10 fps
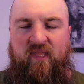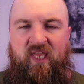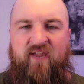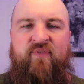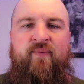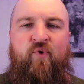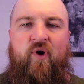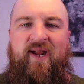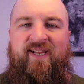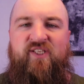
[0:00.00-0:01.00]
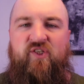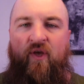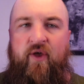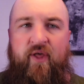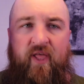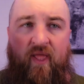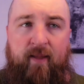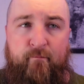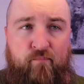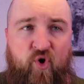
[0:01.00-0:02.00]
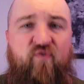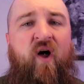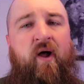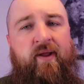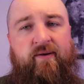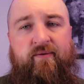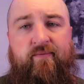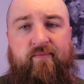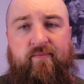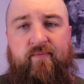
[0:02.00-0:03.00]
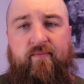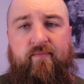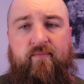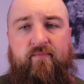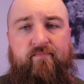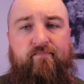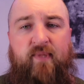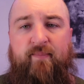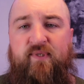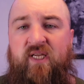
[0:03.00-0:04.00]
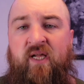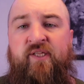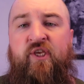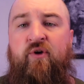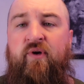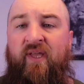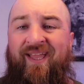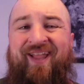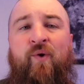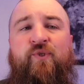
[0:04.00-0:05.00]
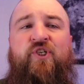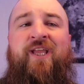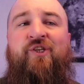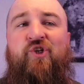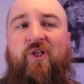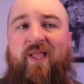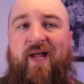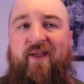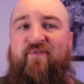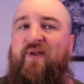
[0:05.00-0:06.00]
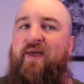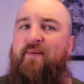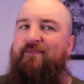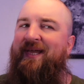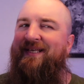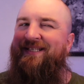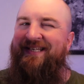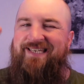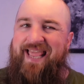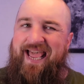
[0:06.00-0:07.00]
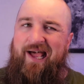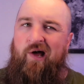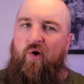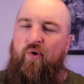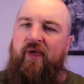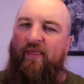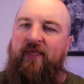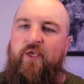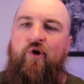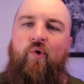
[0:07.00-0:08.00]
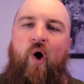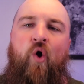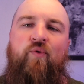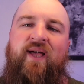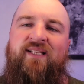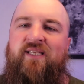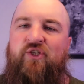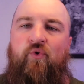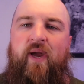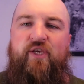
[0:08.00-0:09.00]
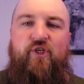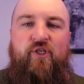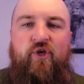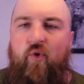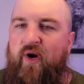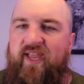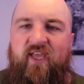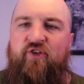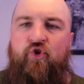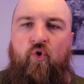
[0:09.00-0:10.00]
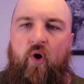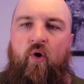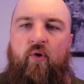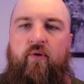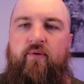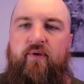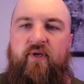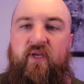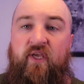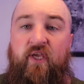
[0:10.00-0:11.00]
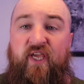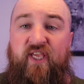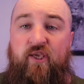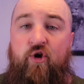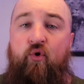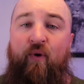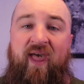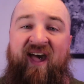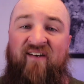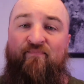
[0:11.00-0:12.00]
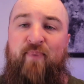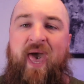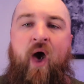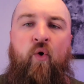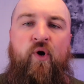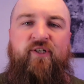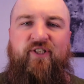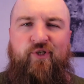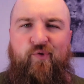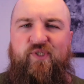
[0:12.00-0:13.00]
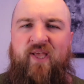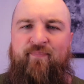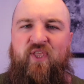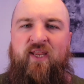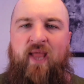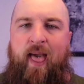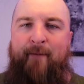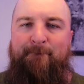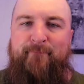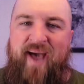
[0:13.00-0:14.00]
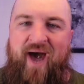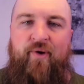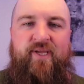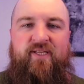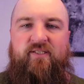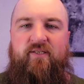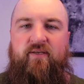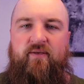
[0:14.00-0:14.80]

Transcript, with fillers: Give them grace. Move on. I'm telling you, it will change your life, because now you own that situation. You are in control. You have power to do something about it.